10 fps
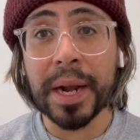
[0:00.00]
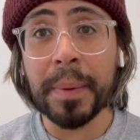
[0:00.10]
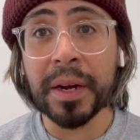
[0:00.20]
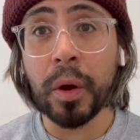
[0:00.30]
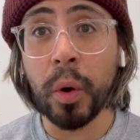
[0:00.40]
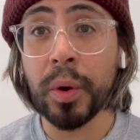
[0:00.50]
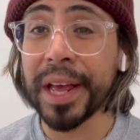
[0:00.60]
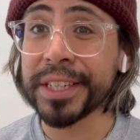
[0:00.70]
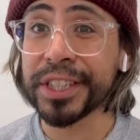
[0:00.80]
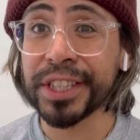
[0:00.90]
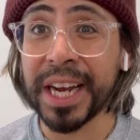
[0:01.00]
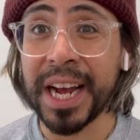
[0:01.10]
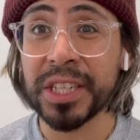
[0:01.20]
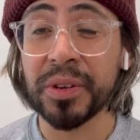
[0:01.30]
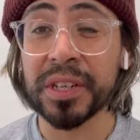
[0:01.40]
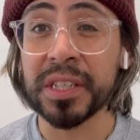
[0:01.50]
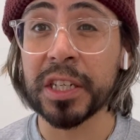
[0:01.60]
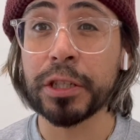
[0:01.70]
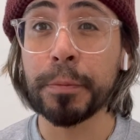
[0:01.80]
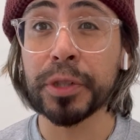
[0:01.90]
amount of hold and shine, so it doesn't
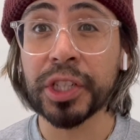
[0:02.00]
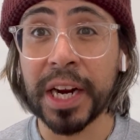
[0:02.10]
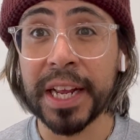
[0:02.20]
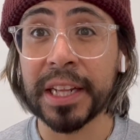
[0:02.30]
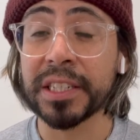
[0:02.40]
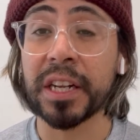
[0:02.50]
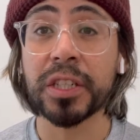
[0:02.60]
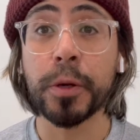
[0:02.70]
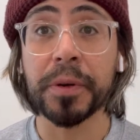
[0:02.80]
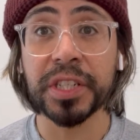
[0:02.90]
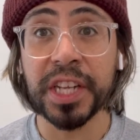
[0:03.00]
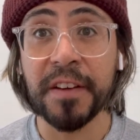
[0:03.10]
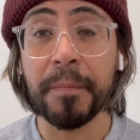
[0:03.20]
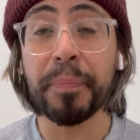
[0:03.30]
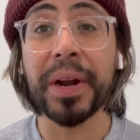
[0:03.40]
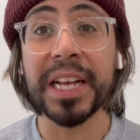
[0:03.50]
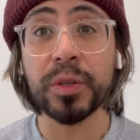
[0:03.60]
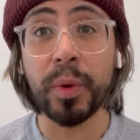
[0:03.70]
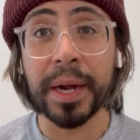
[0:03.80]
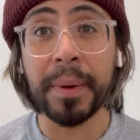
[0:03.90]
look super shiny, it doesn't look super stiff, but has
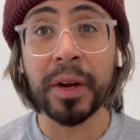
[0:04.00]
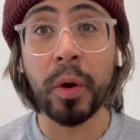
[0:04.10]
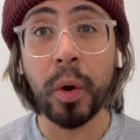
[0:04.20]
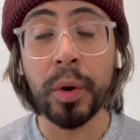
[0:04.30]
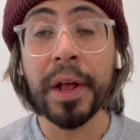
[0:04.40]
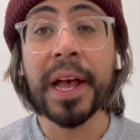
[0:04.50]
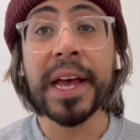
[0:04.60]
the right amount of hold.